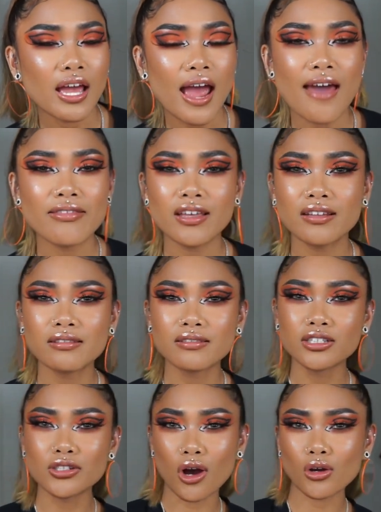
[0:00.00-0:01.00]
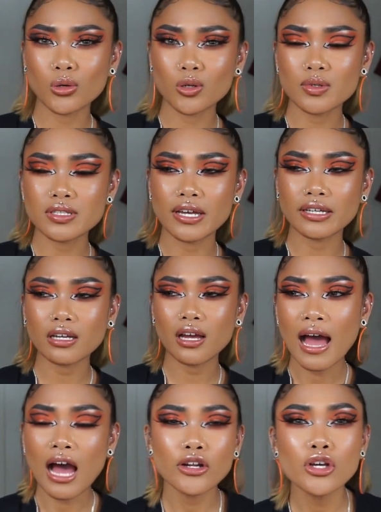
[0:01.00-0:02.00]
And then the dog owner was like,
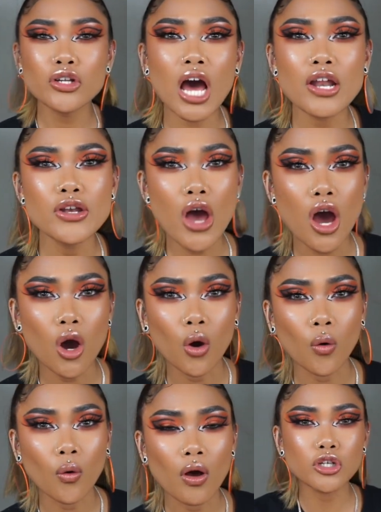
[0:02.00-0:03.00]
how do you not know?